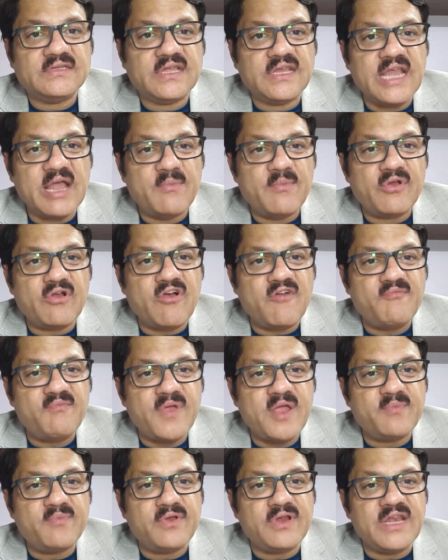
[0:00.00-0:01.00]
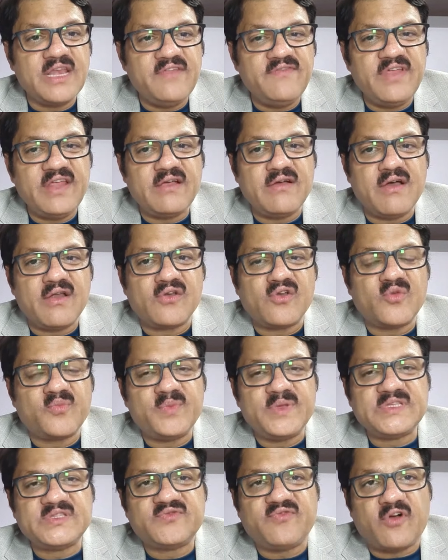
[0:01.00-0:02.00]
The number of people living on
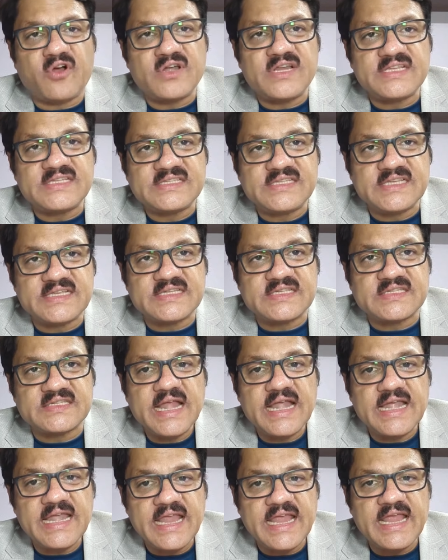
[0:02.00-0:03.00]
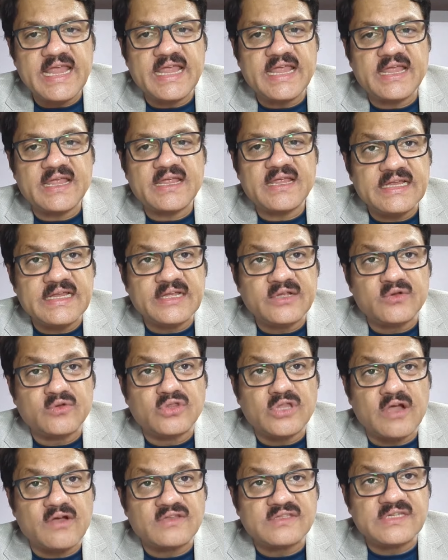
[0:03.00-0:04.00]
rupees 46 a day in
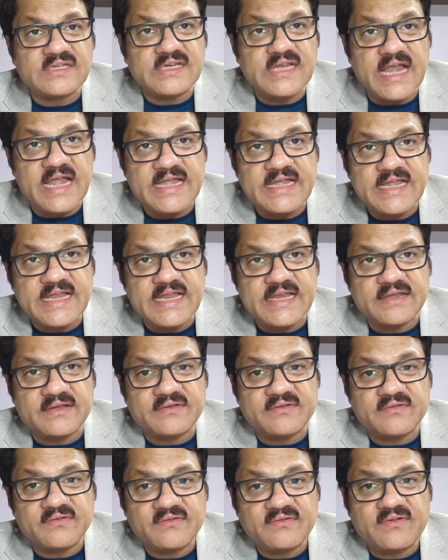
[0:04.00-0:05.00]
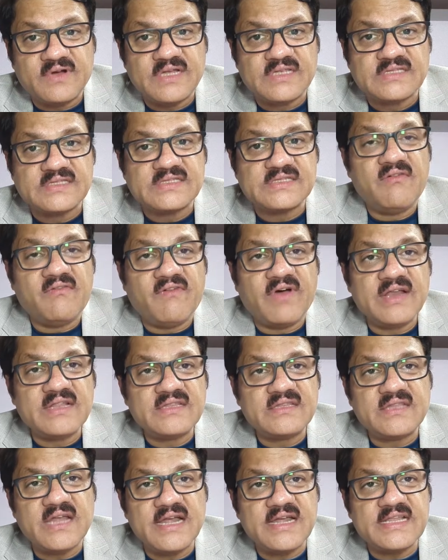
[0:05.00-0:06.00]
2019 was
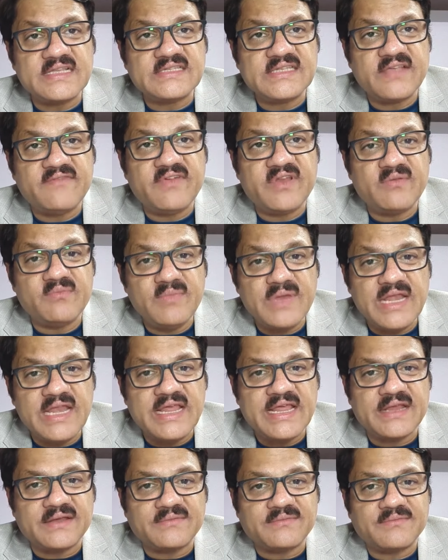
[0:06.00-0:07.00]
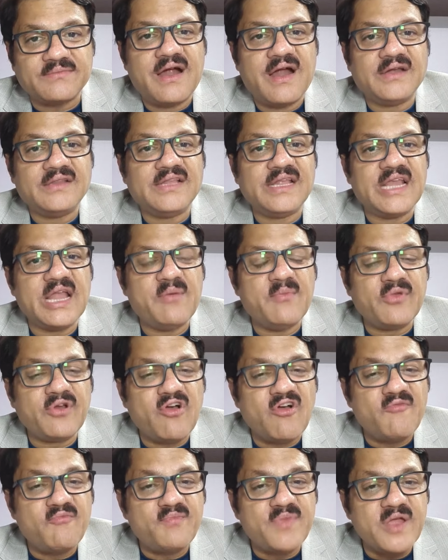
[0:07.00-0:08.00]
137 million, and the number
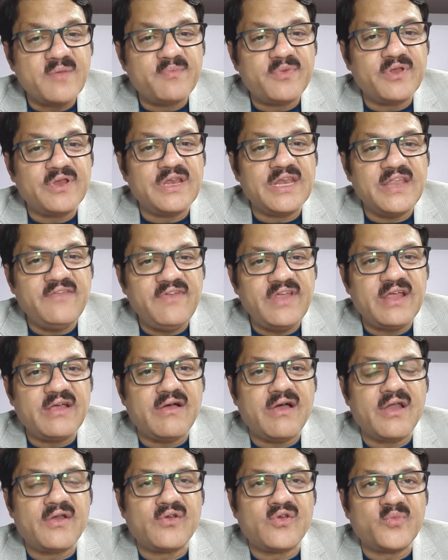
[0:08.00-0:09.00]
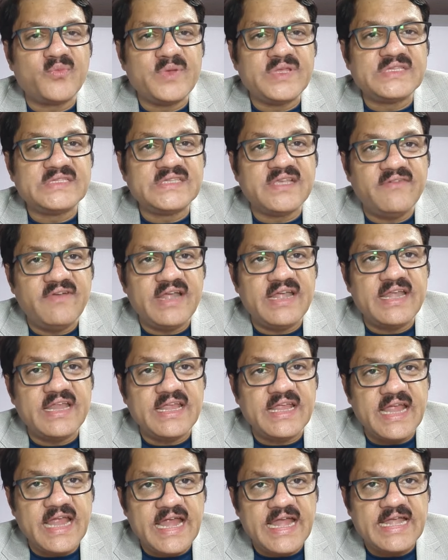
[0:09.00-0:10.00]
of people living on rupees
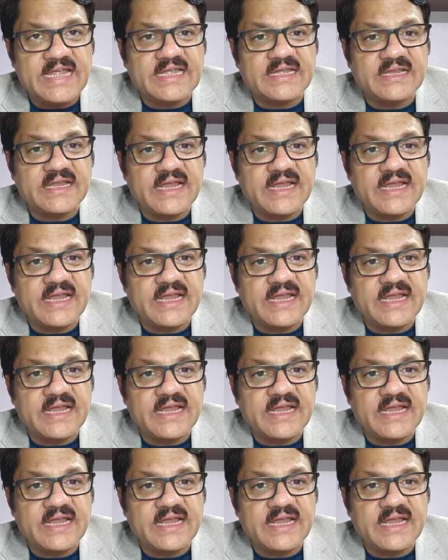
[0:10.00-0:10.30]
78